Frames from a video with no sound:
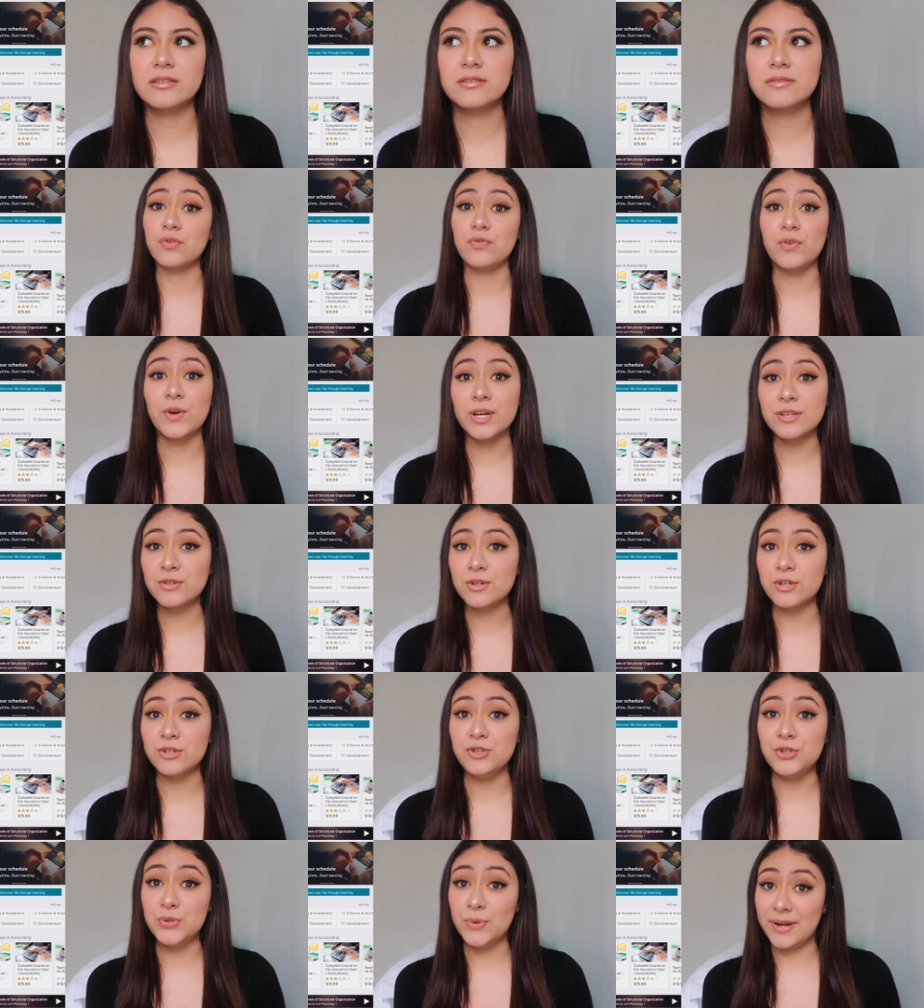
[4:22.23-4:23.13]
So if you guys
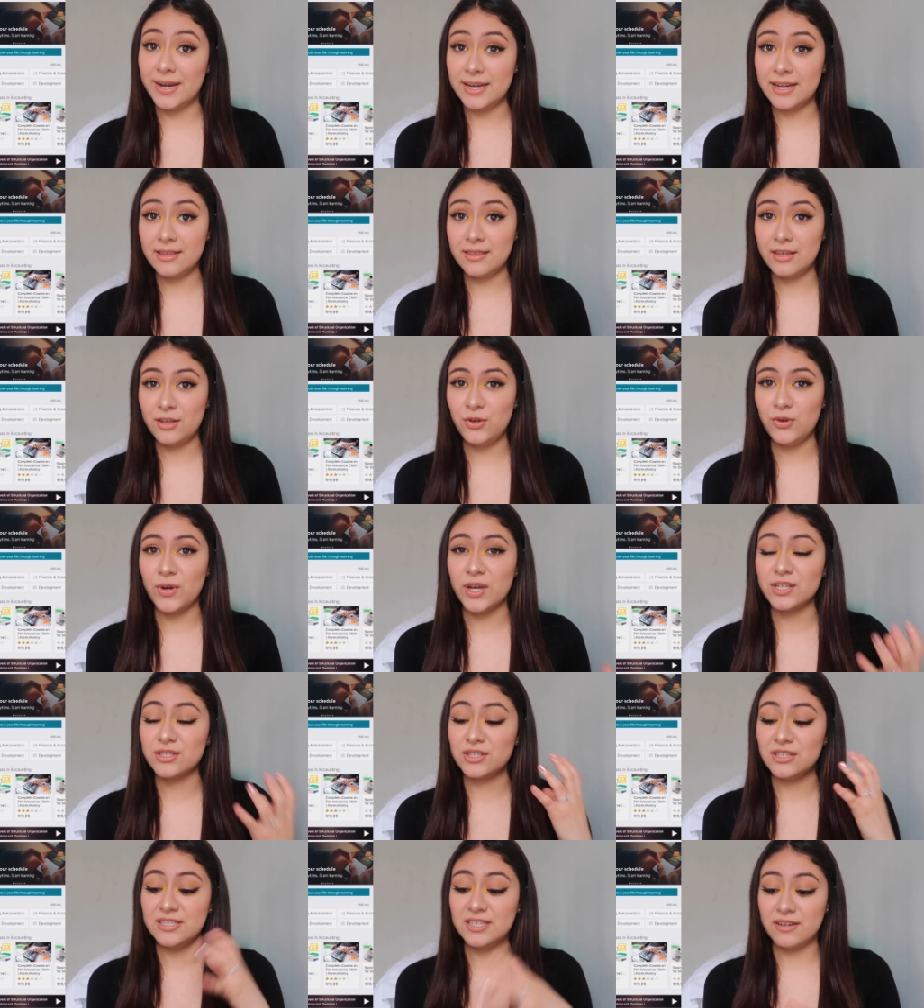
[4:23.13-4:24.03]
aren't doing anything, you
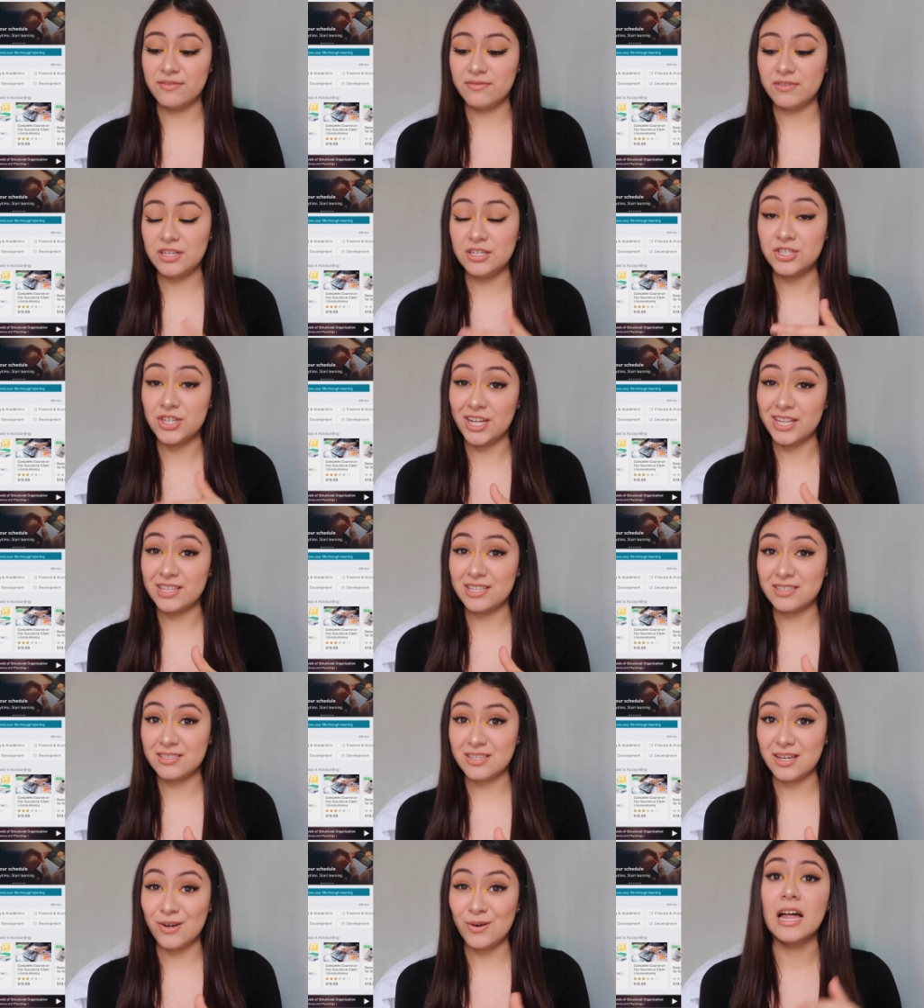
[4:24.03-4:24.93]
guys should definitely check
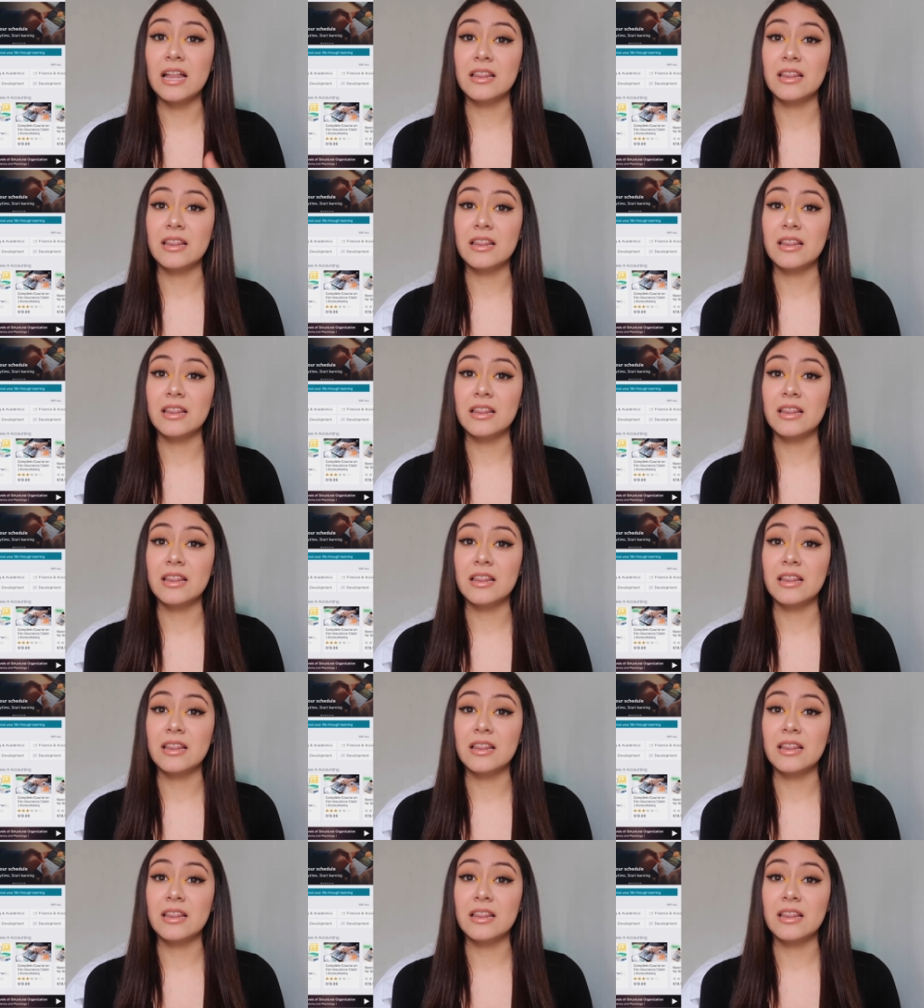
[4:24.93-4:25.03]
this out.